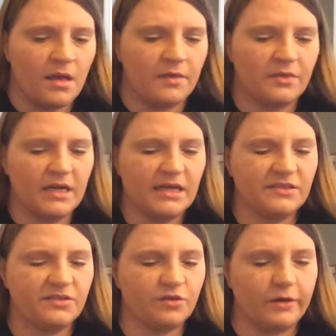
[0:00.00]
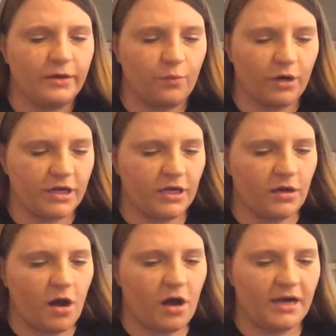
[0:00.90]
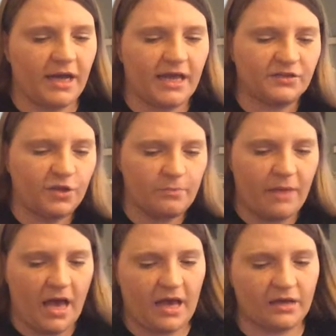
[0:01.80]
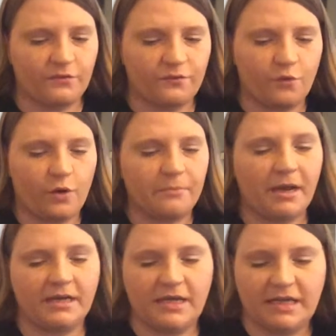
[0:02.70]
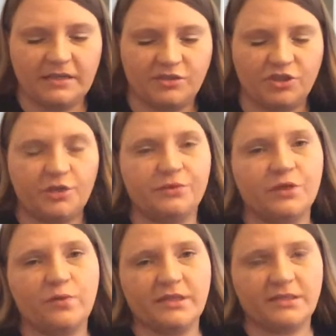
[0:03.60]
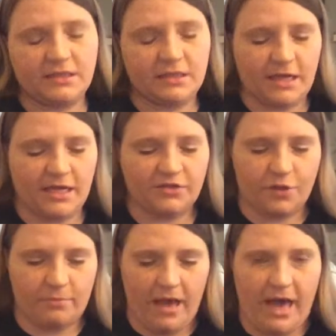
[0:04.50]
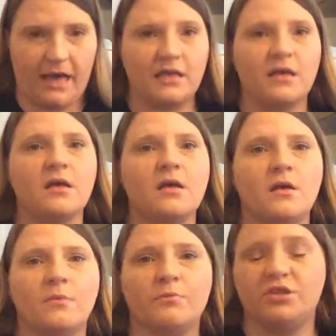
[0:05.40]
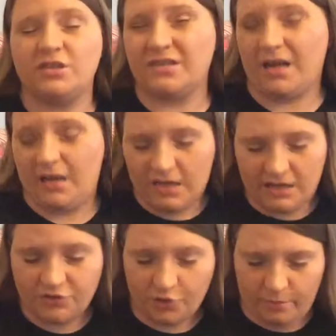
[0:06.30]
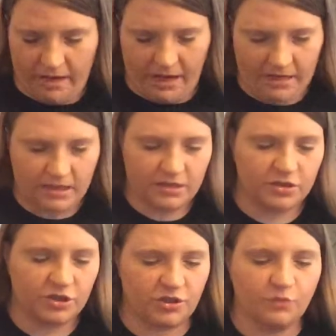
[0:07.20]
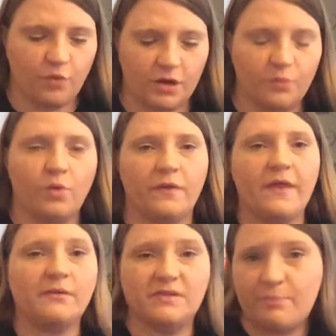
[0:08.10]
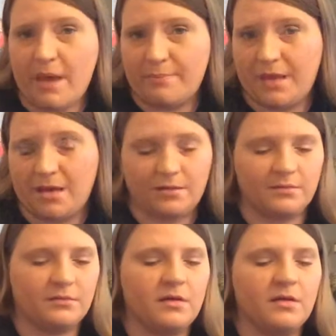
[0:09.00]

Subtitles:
And then I started working on a tote bag for my niece. She requested a tote bag, but just not any tote bag. She wanted one that was Batman.